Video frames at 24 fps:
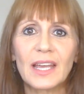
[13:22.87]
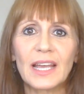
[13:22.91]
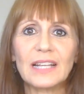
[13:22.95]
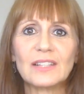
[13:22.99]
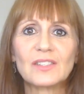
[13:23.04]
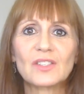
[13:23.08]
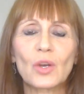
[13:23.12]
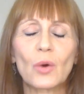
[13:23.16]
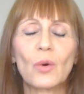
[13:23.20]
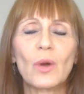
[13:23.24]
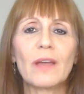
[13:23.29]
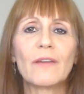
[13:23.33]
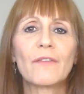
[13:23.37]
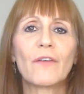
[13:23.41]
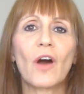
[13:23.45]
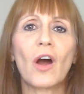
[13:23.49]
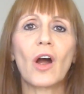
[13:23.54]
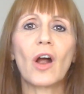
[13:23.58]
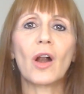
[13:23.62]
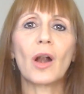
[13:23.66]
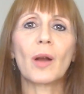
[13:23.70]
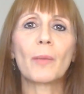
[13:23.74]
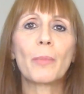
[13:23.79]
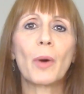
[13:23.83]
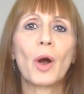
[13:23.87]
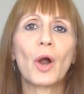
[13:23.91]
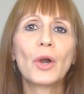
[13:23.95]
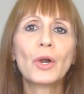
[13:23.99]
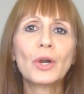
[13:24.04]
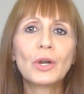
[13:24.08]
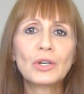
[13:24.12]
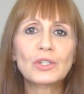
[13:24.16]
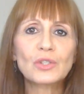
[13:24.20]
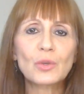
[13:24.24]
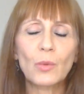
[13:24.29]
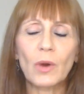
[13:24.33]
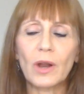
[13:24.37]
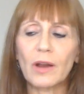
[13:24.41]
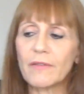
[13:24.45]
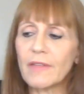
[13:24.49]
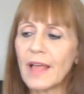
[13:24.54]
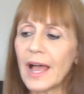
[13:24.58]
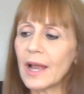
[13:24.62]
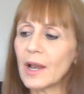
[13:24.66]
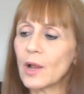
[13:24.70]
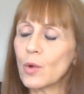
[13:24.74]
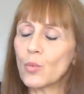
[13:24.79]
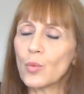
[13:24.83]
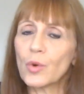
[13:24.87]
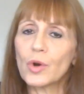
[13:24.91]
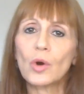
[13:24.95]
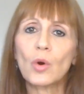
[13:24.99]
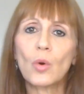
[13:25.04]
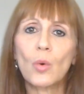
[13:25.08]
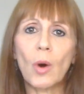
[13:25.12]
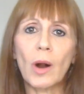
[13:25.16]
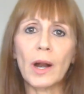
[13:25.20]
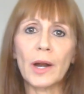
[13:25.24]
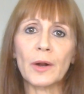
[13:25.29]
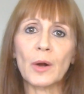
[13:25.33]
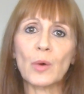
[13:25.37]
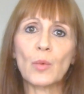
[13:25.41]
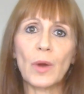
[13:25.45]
And so, if our partner's aware of that and we're aware,